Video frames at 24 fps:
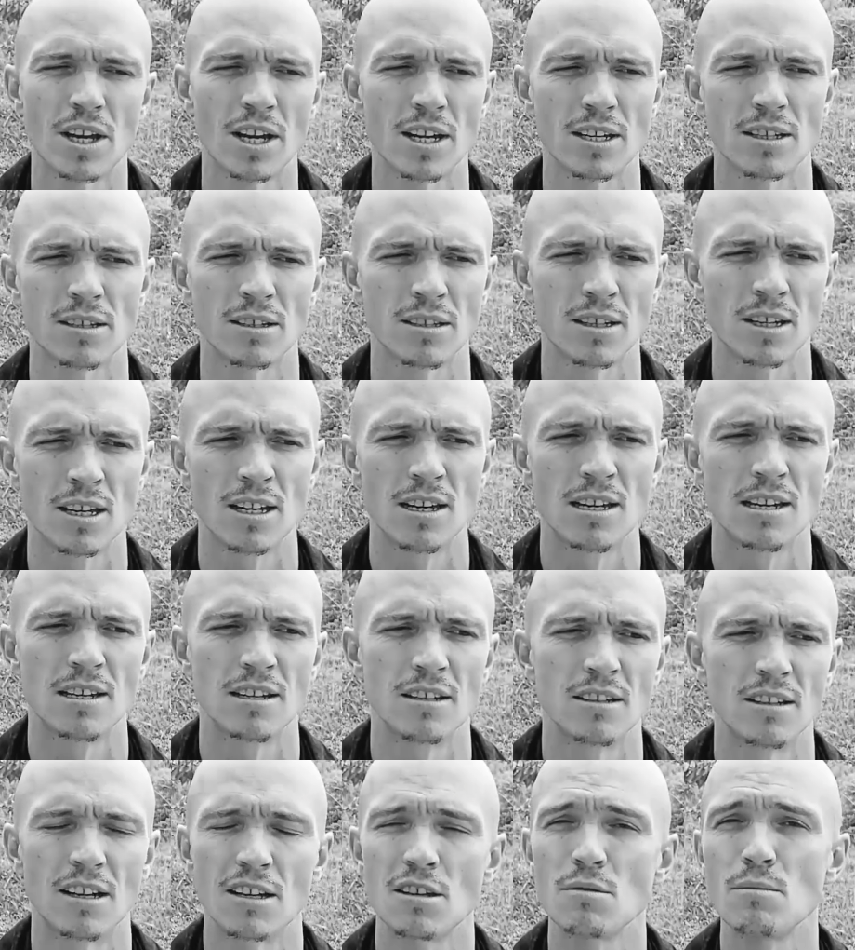And
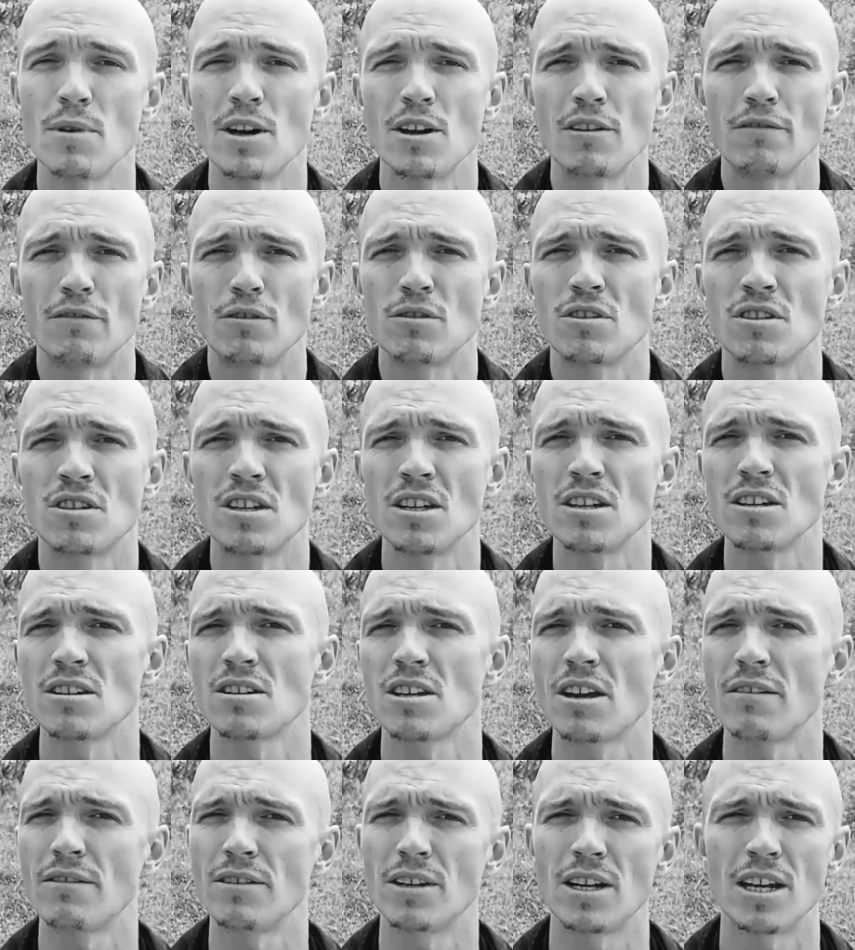it doesn't matter if you're 6,
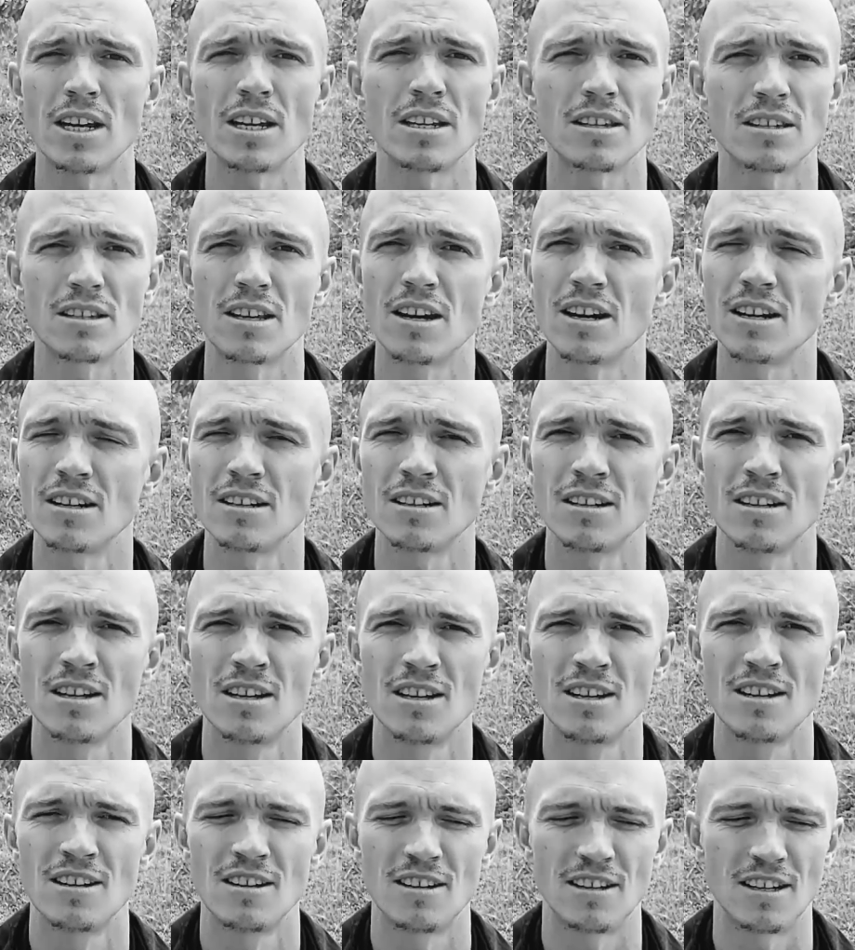7, 8, 9,
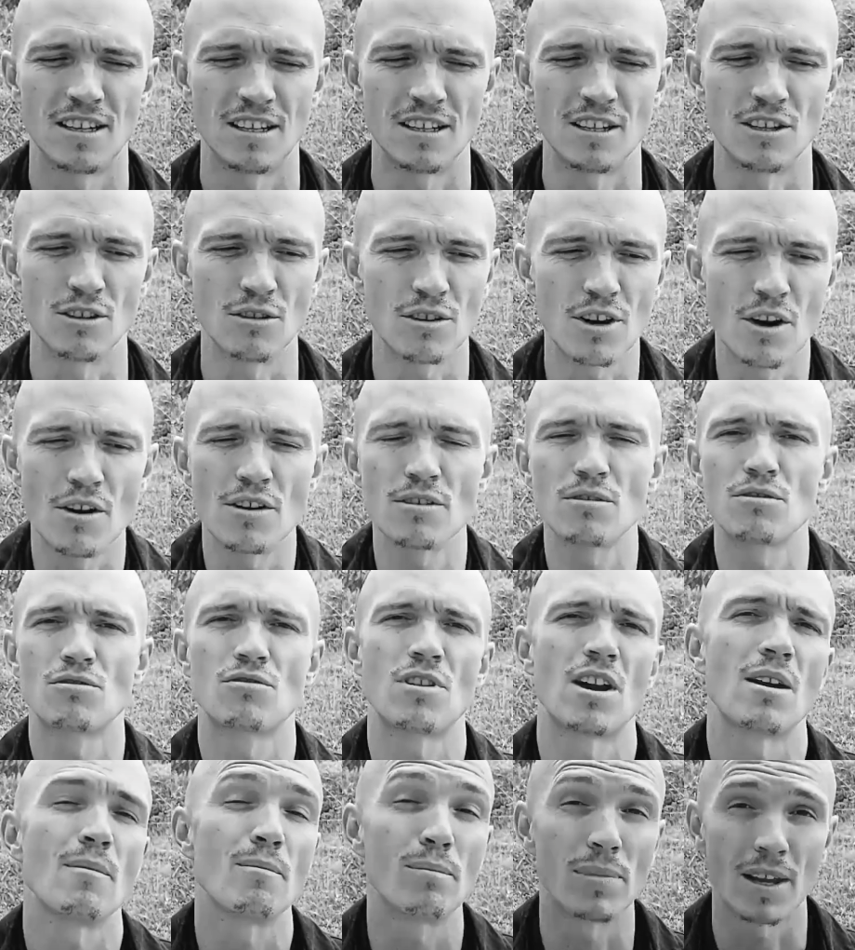you're going to
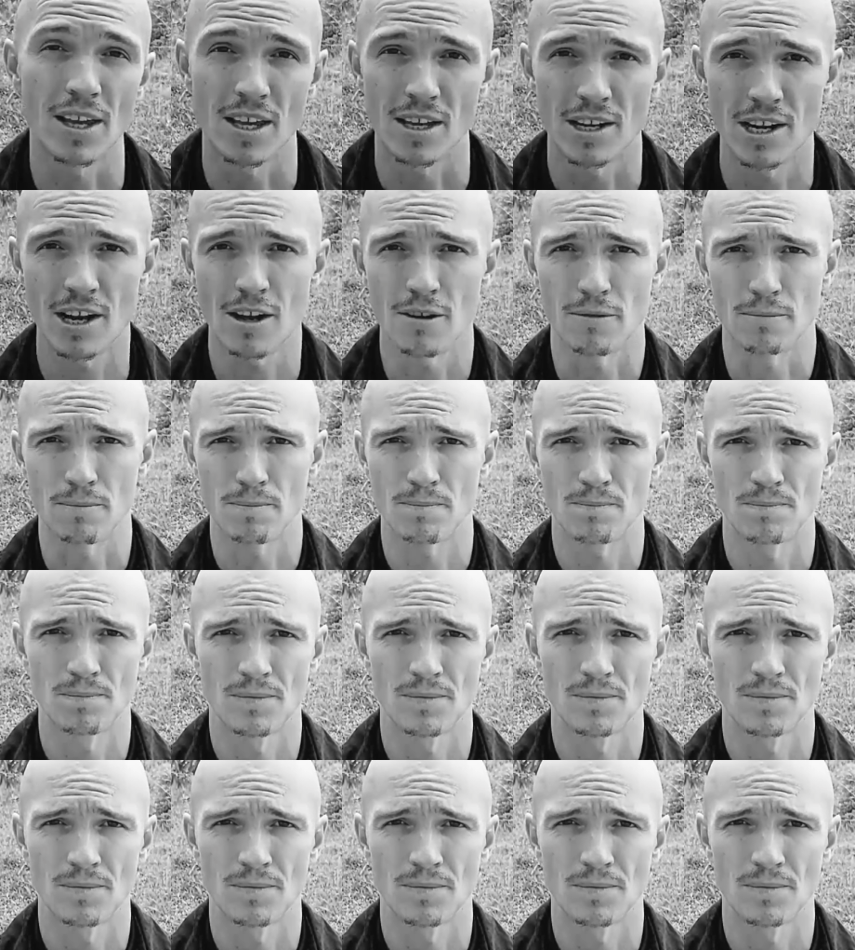try and play it out.